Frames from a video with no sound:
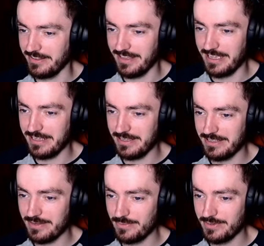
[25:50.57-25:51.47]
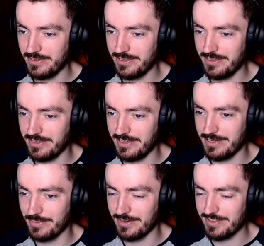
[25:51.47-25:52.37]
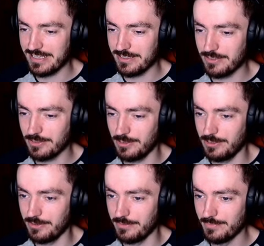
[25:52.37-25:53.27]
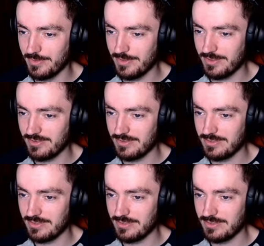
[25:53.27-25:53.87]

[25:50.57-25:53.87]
They they were I want to say clubbed